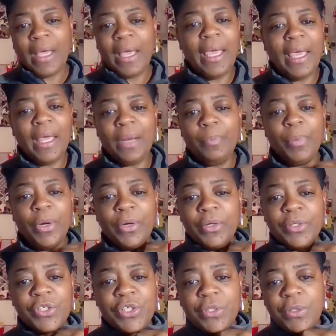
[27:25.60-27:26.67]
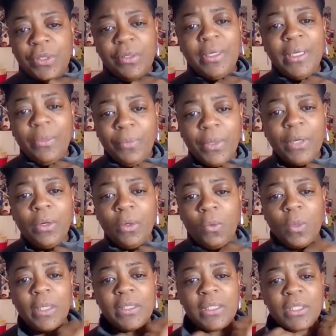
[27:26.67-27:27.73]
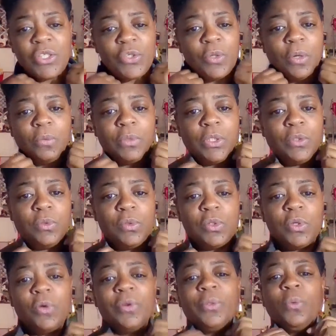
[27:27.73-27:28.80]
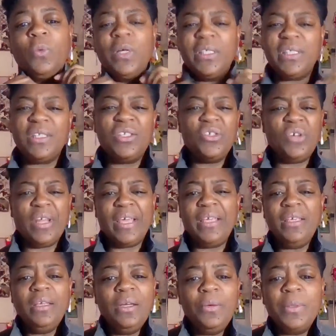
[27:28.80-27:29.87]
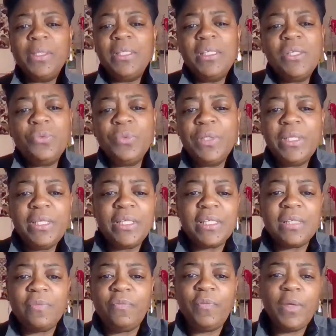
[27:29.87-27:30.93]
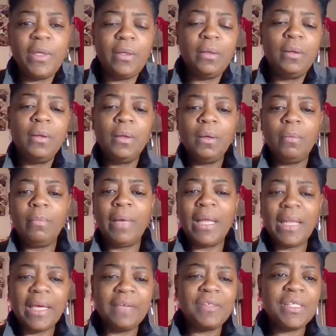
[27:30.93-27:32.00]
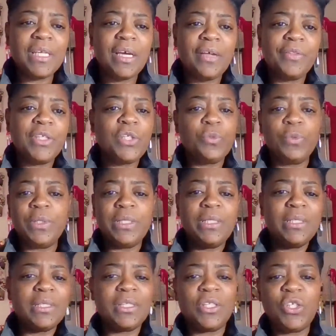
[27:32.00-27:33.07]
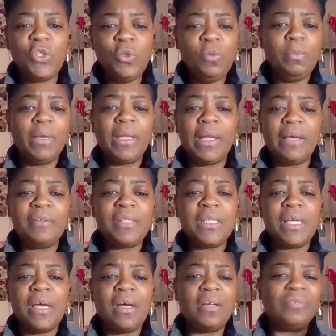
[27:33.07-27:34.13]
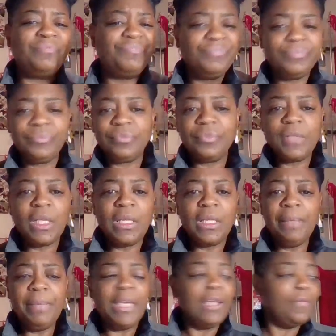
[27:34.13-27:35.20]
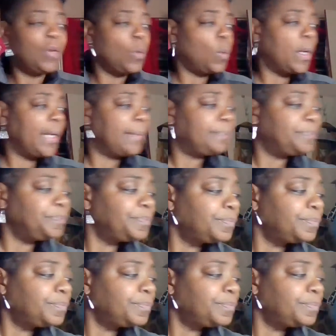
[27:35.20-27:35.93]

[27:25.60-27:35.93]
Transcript: I had a purge. You can get rid of the ones that you don't use, or the ones that you're like, you know what, this really doesn't fit my lifestyle. This really doesn't suit my lifestyle. Let me give it away.